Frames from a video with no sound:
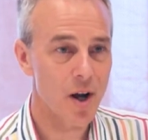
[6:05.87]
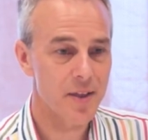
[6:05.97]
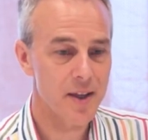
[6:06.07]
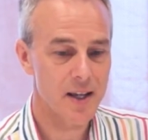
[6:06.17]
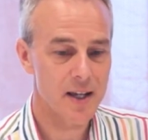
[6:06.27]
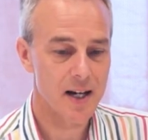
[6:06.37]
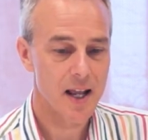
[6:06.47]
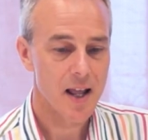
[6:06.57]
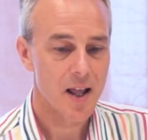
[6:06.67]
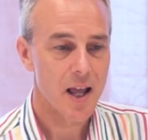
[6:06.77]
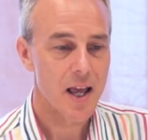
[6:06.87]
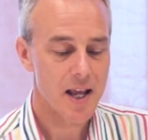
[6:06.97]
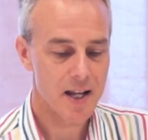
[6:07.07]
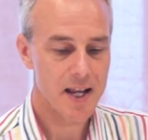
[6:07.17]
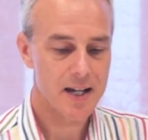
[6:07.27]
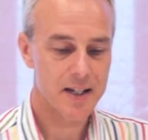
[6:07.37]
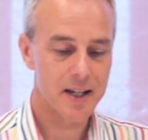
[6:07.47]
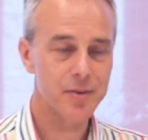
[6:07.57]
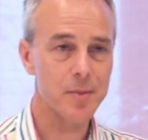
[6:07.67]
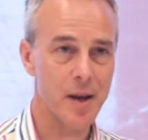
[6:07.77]
I think it
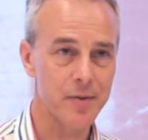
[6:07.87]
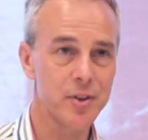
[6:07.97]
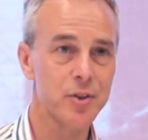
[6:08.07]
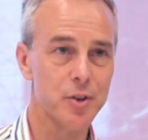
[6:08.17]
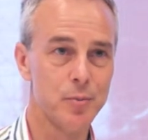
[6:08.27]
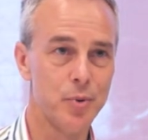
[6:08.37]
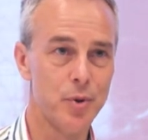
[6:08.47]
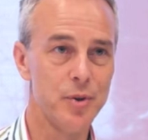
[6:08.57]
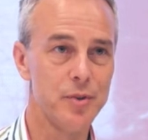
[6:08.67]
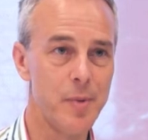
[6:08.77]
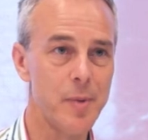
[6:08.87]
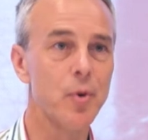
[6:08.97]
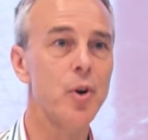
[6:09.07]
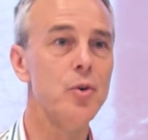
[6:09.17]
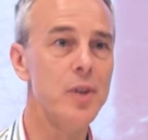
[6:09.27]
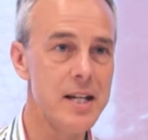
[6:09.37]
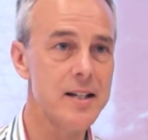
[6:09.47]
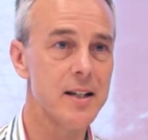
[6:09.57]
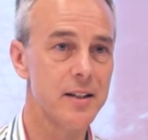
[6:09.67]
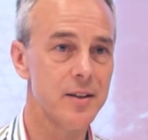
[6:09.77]
gives some evidence and proof for people who need
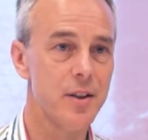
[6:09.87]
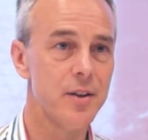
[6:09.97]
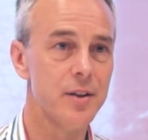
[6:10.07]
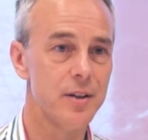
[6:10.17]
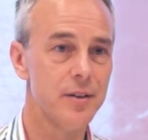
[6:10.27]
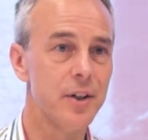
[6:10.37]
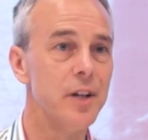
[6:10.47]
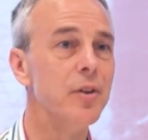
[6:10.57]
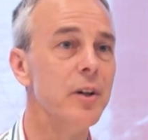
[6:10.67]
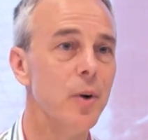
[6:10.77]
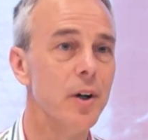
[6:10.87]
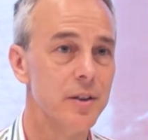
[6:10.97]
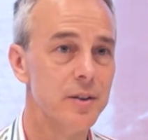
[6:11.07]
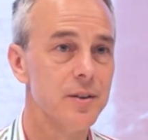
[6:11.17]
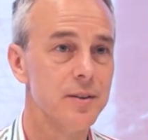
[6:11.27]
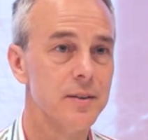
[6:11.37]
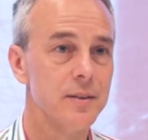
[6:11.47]
it that it really works.